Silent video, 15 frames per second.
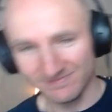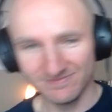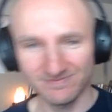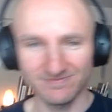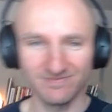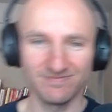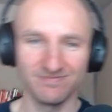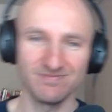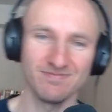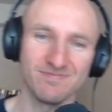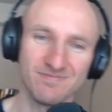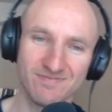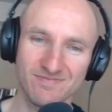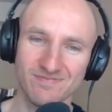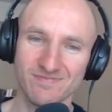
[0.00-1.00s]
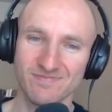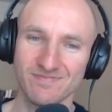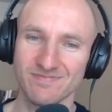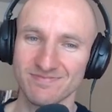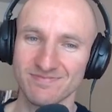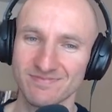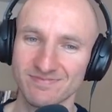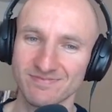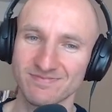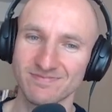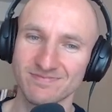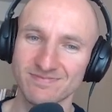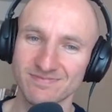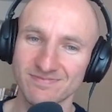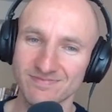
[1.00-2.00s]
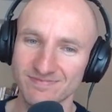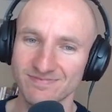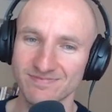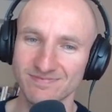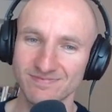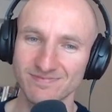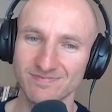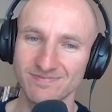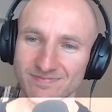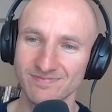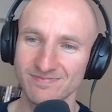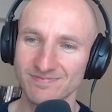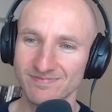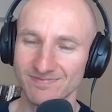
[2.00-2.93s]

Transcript: [no speech]